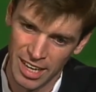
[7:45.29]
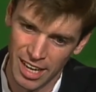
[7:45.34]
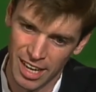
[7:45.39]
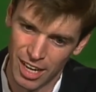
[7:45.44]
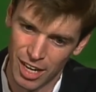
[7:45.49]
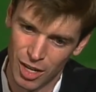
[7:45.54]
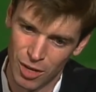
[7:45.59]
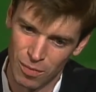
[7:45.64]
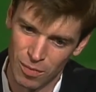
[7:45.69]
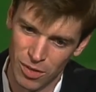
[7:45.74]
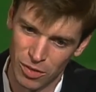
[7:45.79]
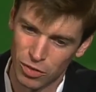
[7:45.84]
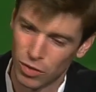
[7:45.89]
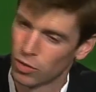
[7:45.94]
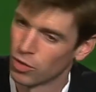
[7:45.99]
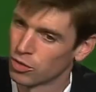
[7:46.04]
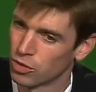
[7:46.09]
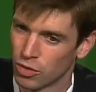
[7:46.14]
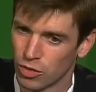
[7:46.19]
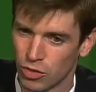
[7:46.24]
um, and
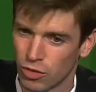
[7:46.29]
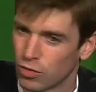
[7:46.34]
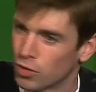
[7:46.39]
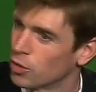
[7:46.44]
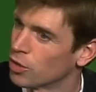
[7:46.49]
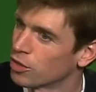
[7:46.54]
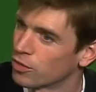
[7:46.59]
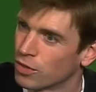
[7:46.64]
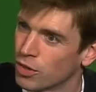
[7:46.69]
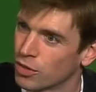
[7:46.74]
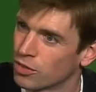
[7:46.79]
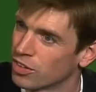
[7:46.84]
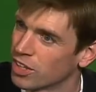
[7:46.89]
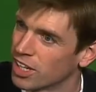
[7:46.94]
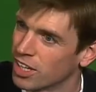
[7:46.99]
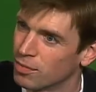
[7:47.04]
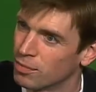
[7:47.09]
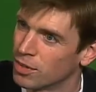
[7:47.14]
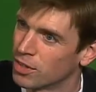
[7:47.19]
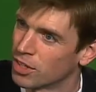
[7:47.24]
so there's there's a few other folks
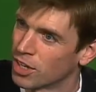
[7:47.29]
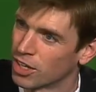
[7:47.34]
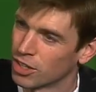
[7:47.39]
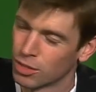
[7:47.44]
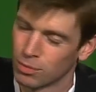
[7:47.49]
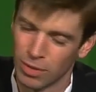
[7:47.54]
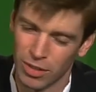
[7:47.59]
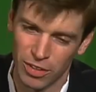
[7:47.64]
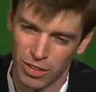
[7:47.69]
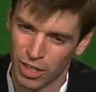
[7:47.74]
that have been talked about.